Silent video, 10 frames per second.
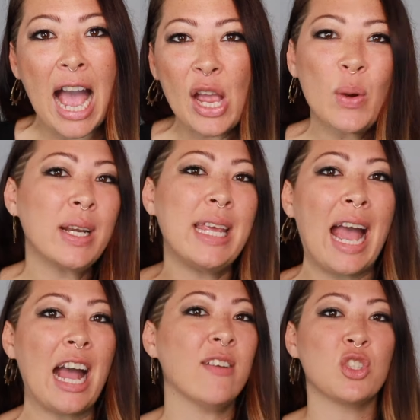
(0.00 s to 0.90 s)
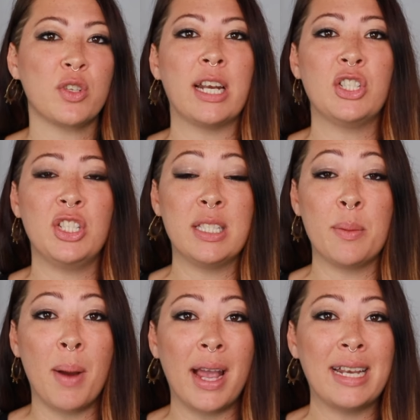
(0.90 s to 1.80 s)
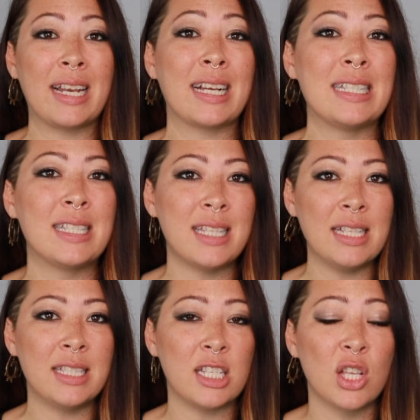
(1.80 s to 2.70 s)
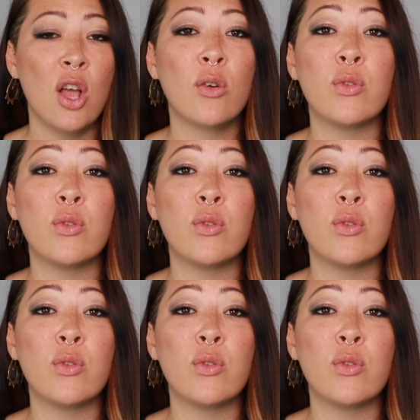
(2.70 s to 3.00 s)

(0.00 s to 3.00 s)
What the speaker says: I already have strategies in mind and consensus